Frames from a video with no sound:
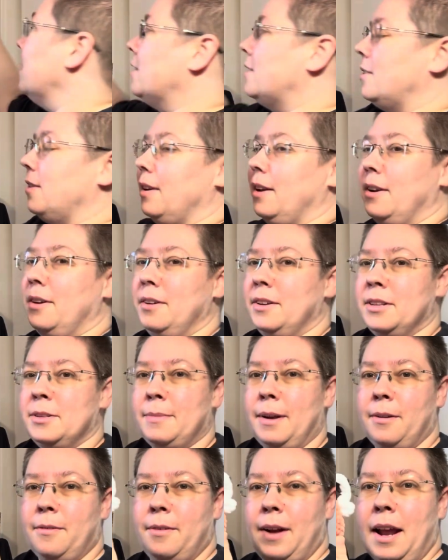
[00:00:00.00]
So here is
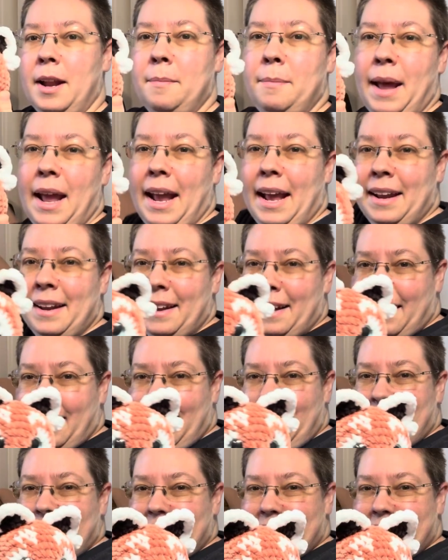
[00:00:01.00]
my red panda.